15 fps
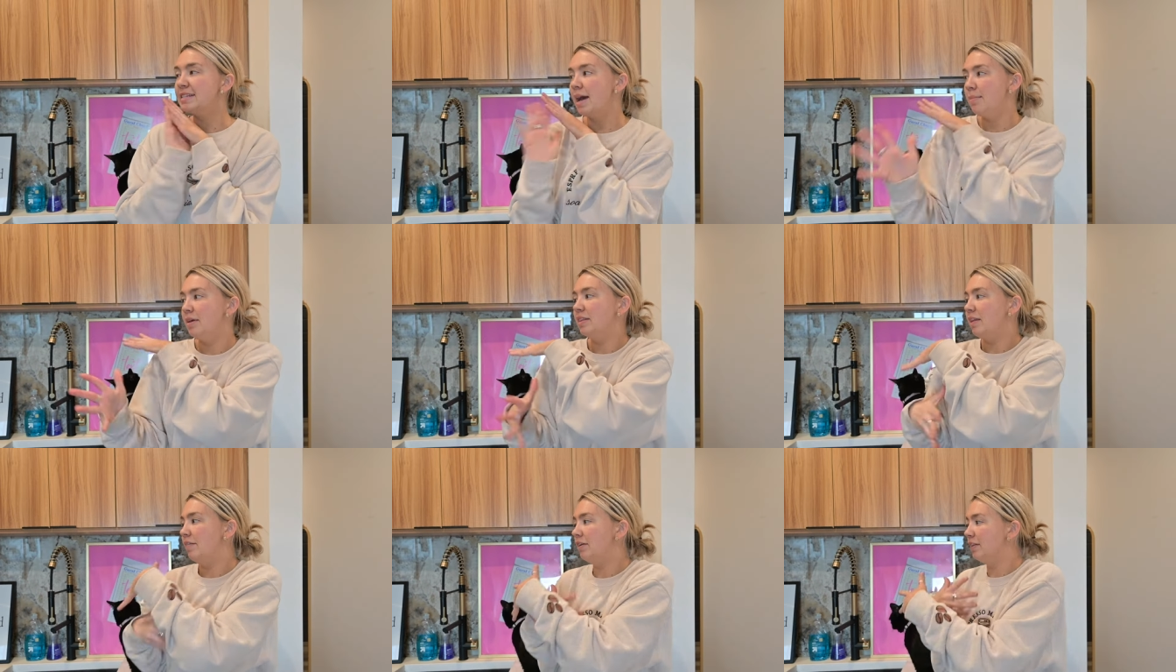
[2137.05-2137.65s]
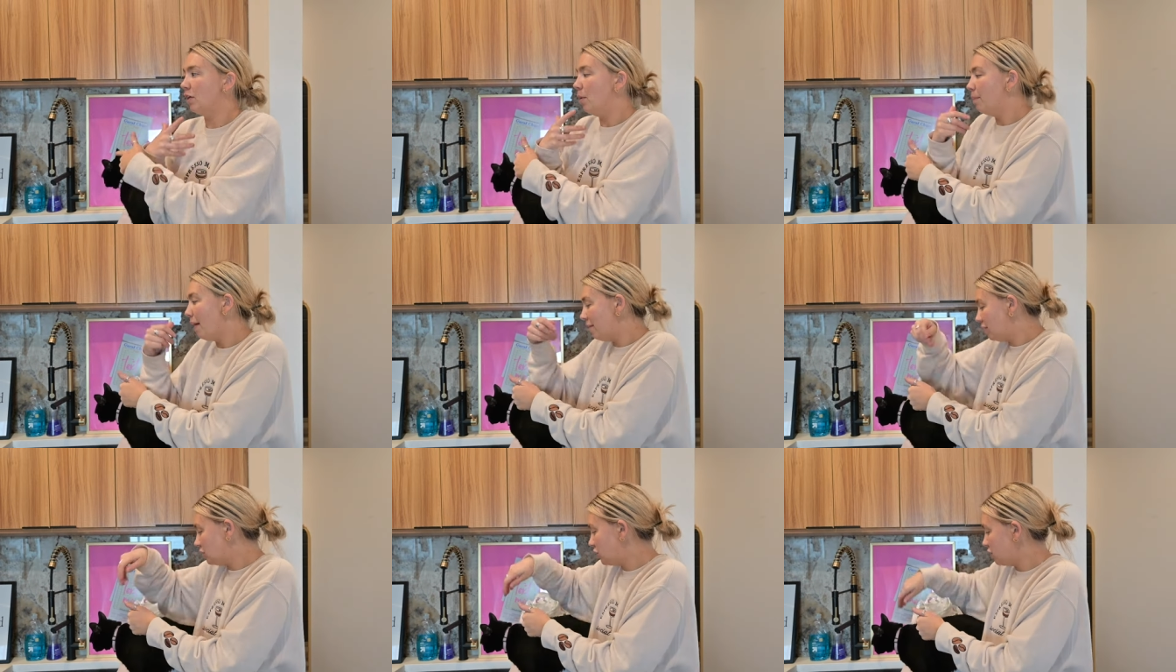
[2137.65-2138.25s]
I've been loving little
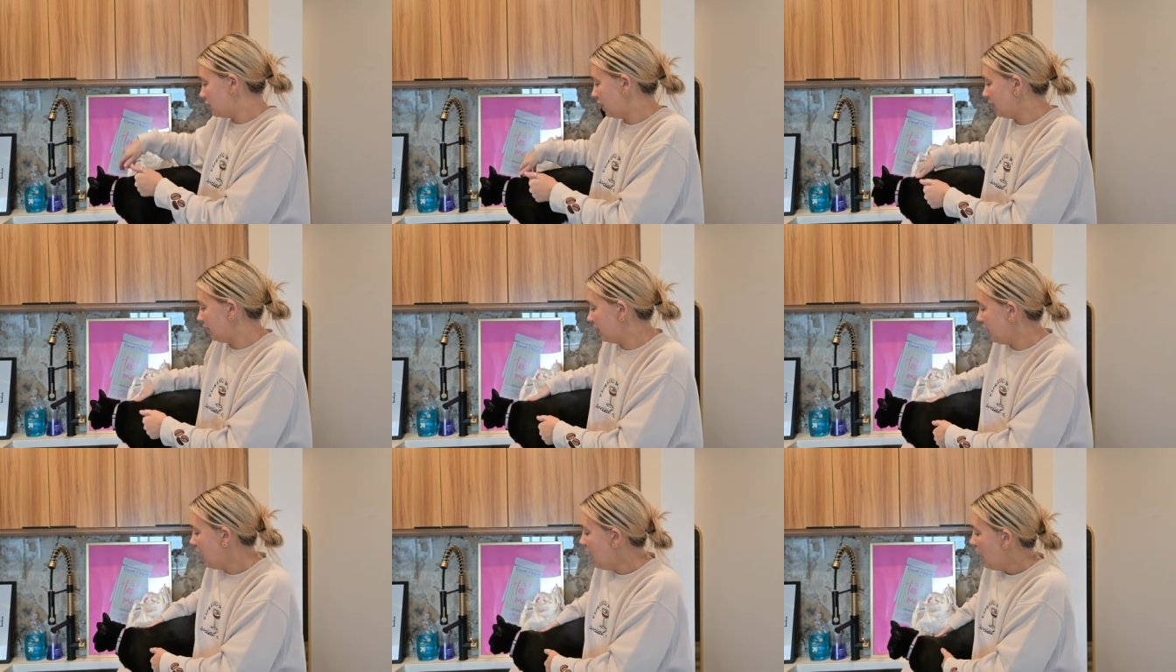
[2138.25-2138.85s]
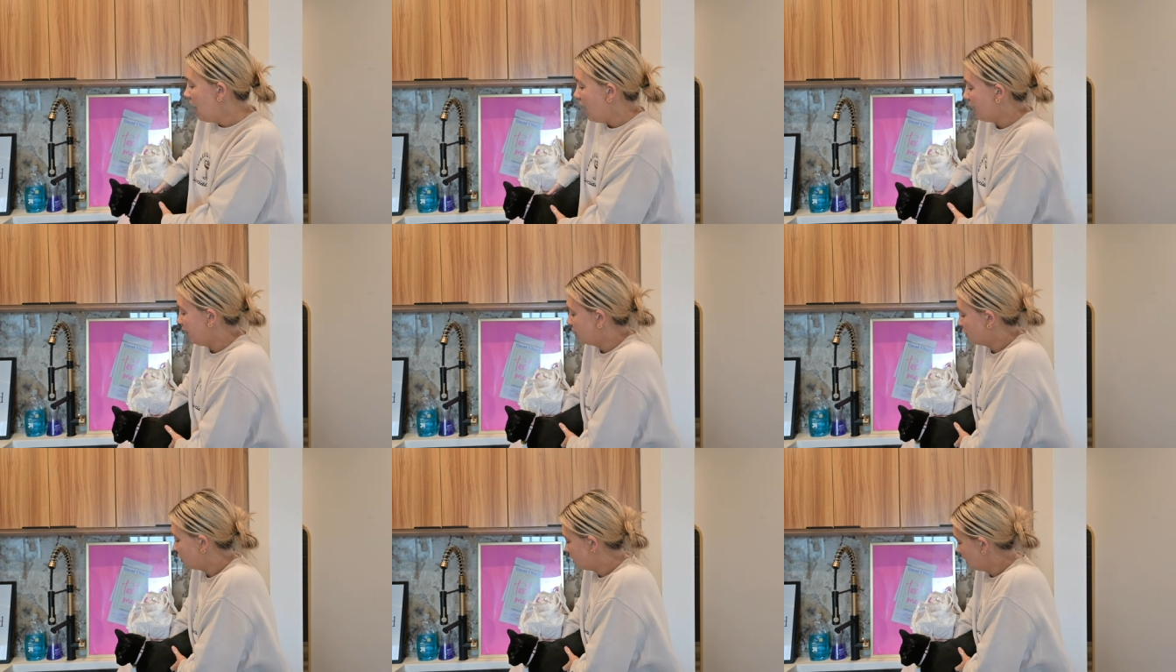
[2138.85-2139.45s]
beverages lately, and I
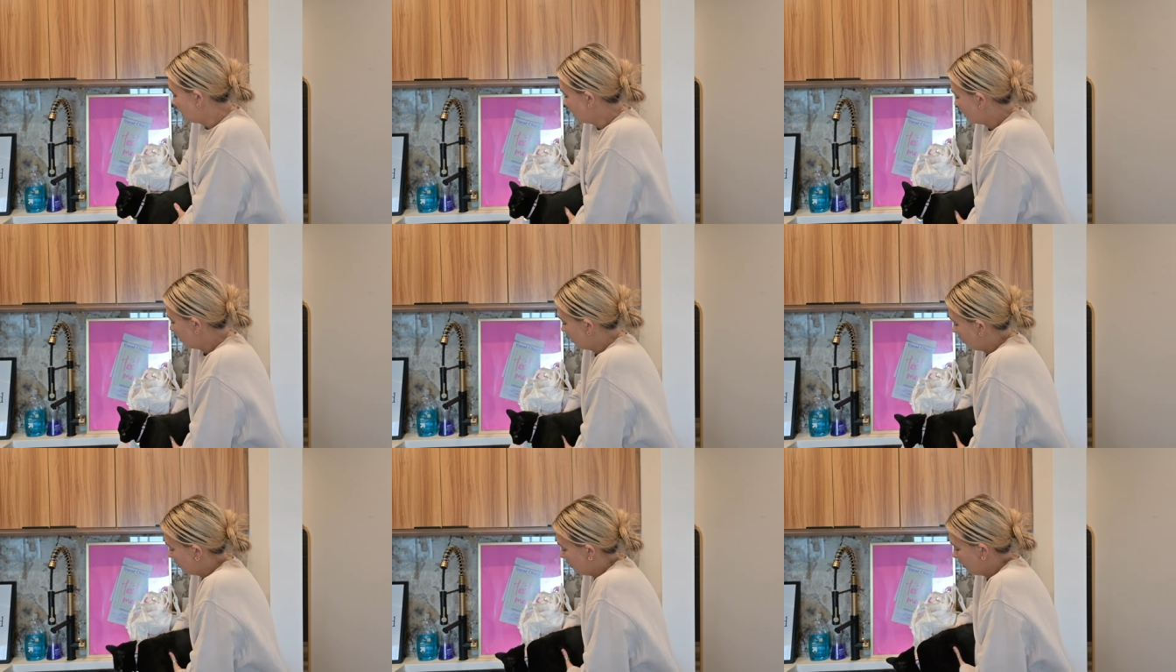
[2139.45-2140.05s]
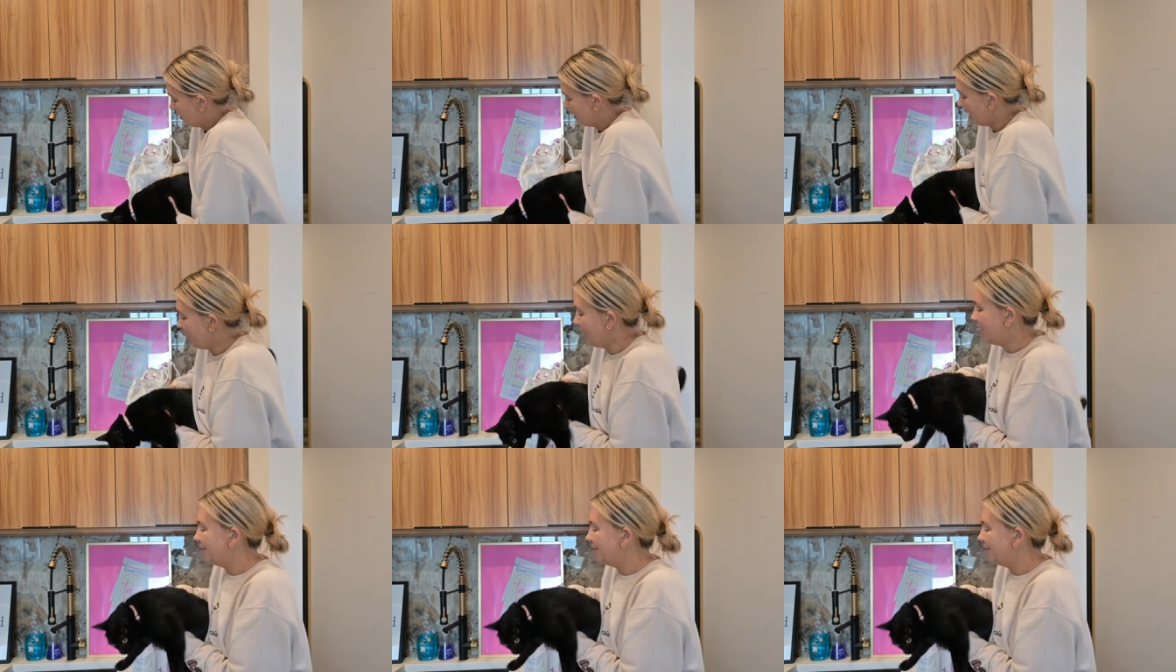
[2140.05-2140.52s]
just think that